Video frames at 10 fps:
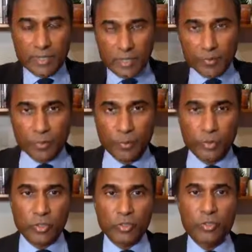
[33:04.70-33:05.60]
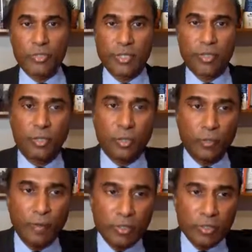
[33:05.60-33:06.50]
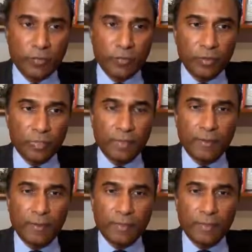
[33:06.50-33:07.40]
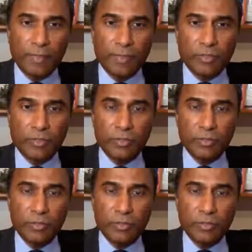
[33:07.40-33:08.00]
A systems approach is you look at a whole. So if you look at their